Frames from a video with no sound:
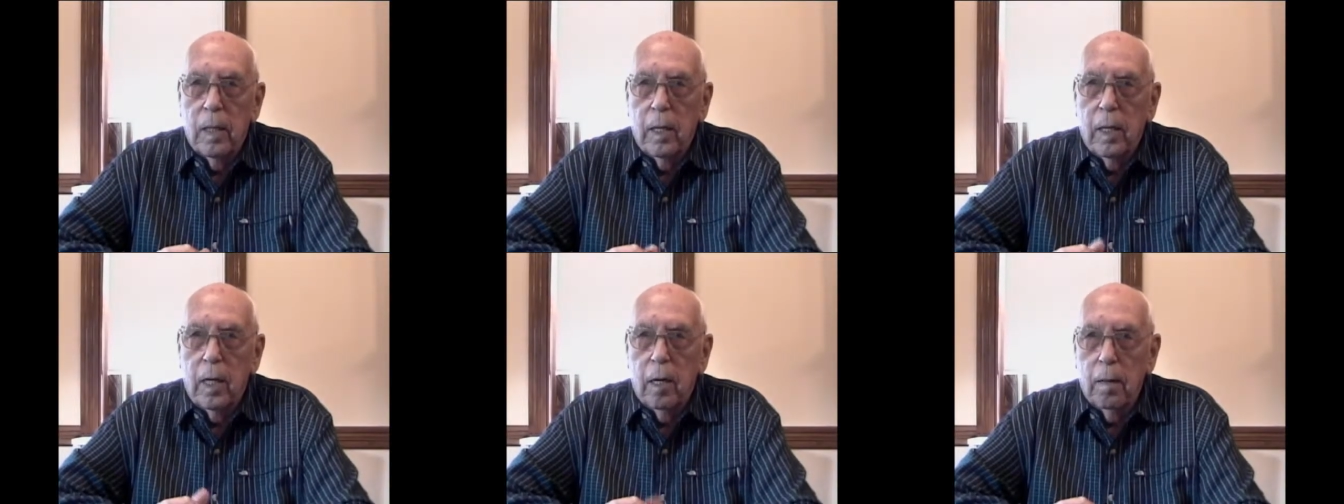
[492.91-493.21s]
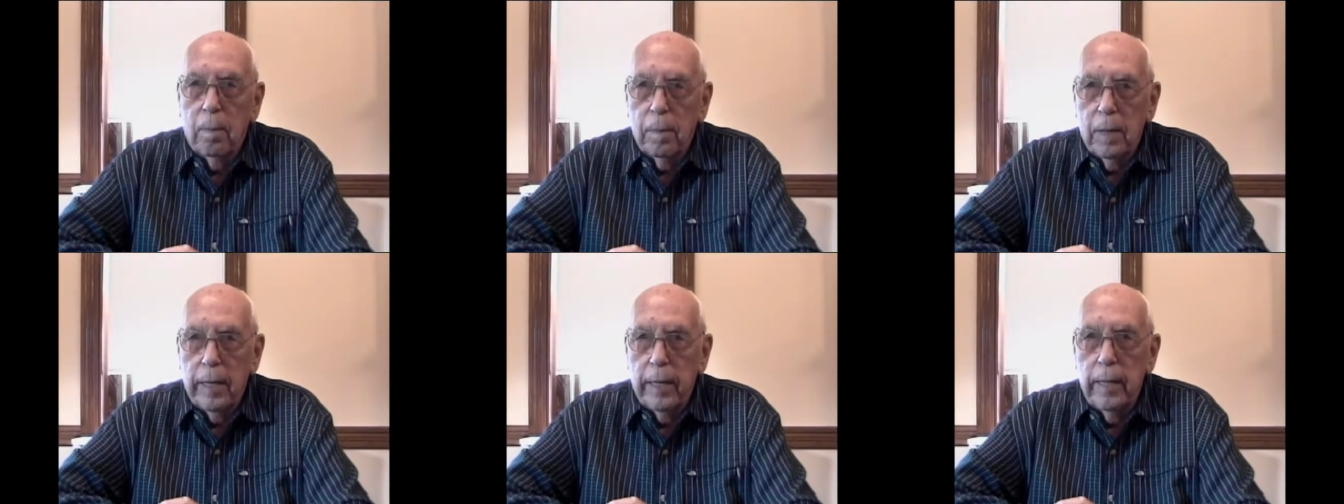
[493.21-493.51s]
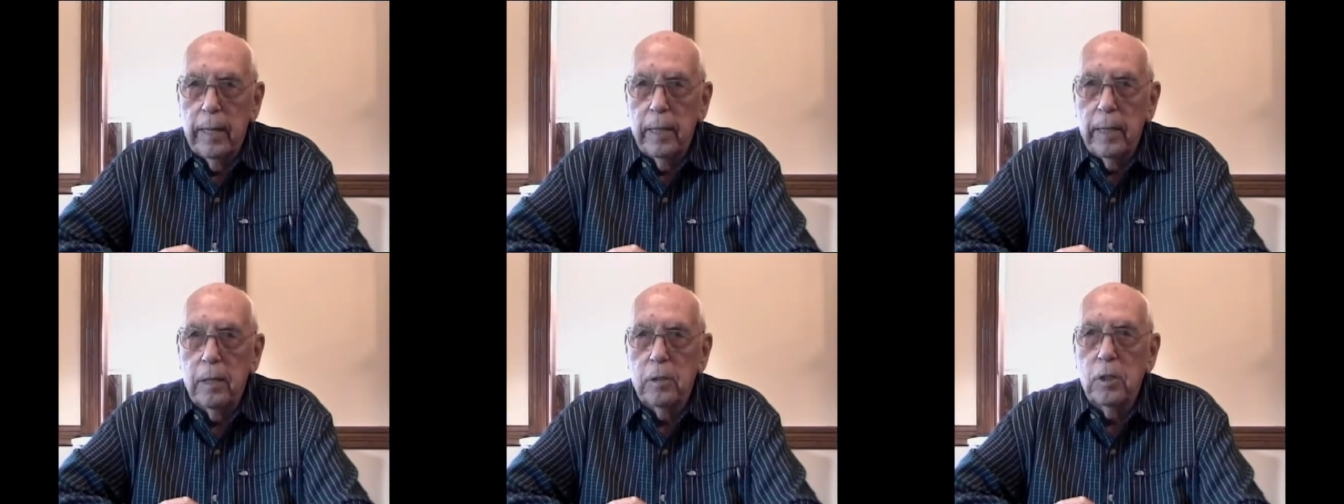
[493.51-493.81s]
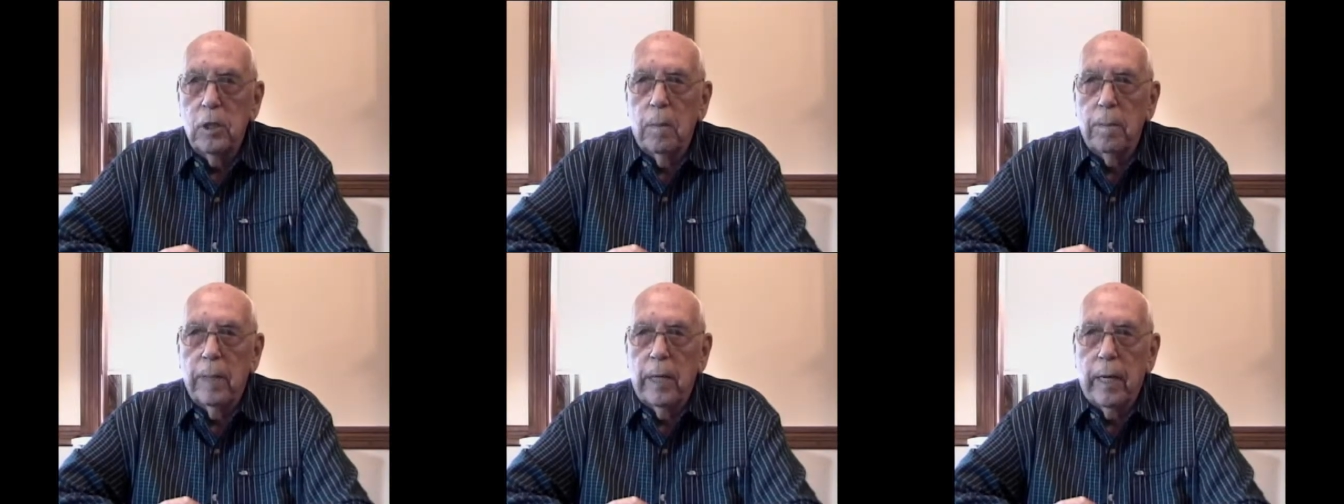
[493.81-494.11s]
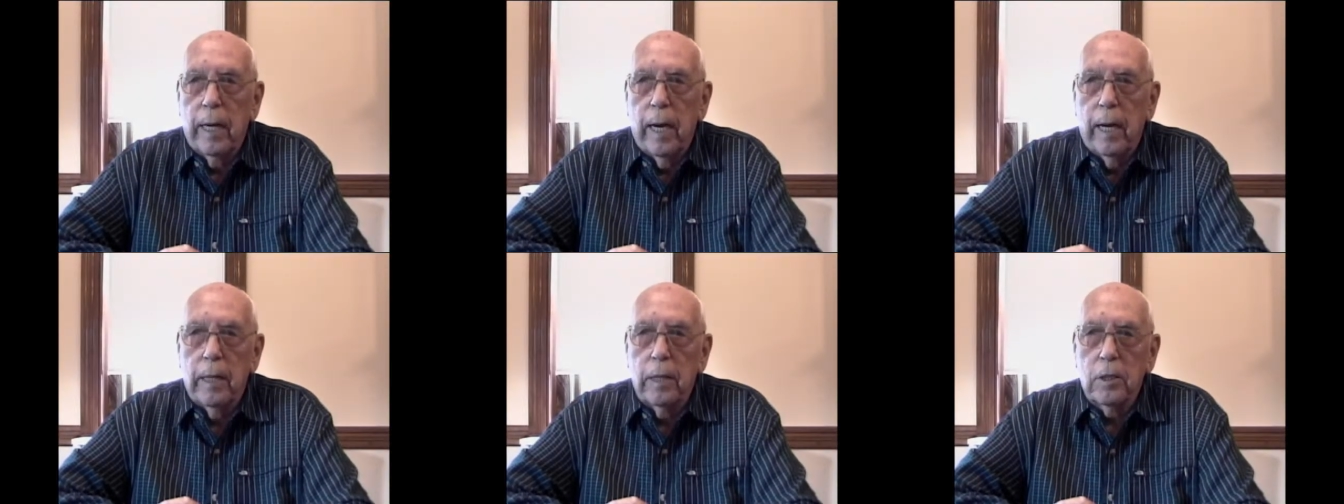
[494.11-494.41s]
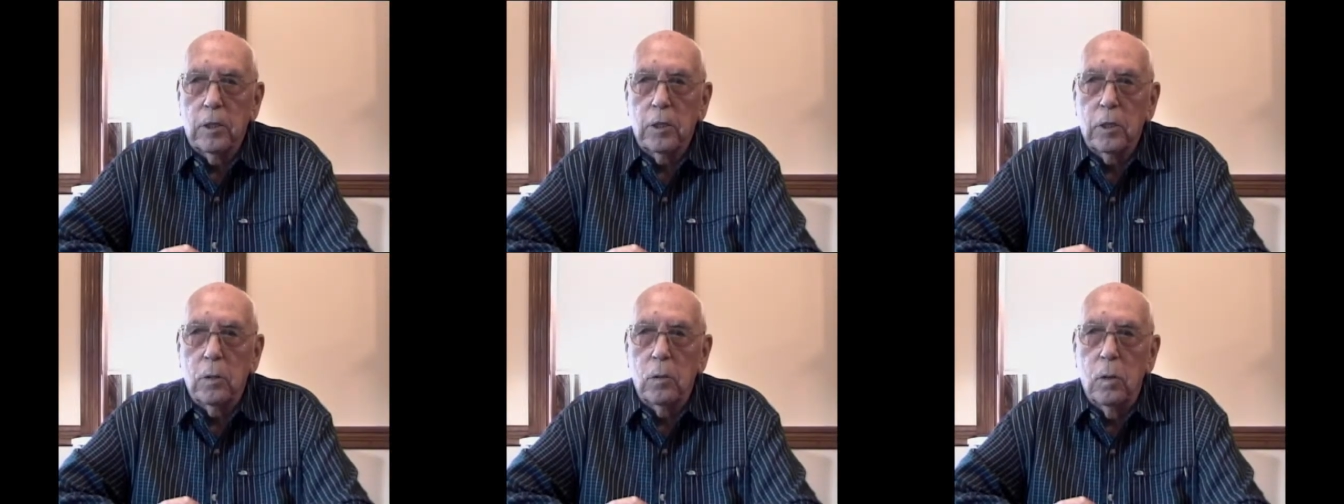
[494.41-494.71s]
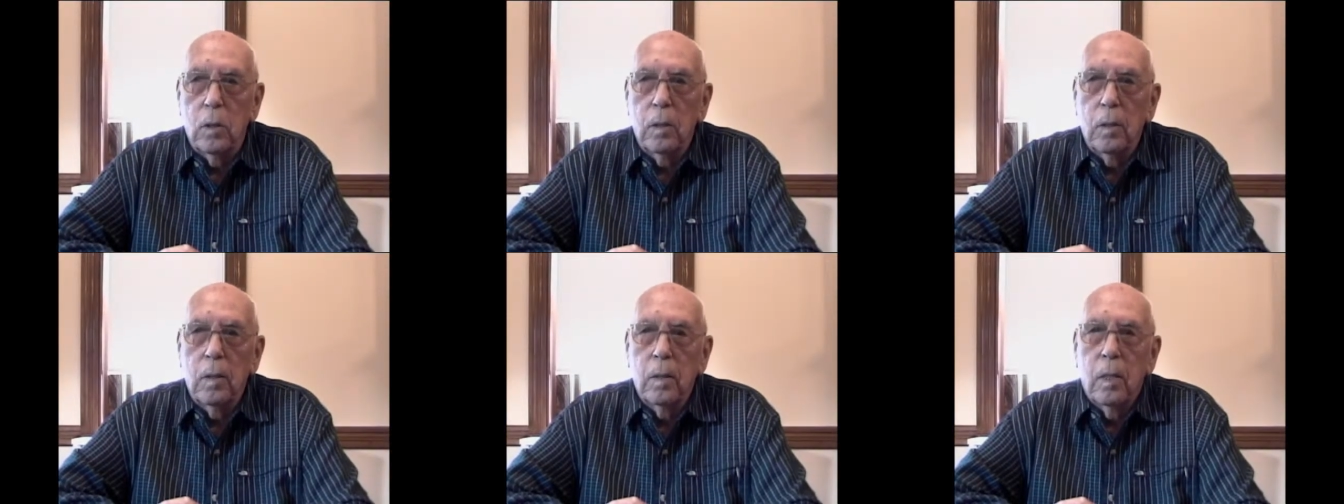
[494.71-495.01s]
Airplane and Engine Mechanic
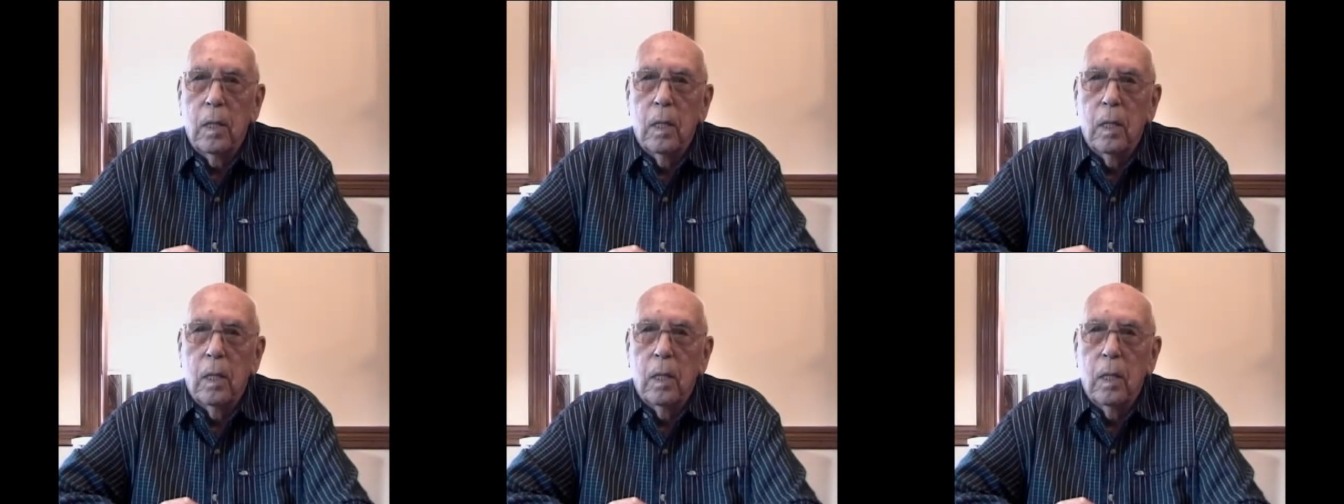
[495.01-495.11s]
School,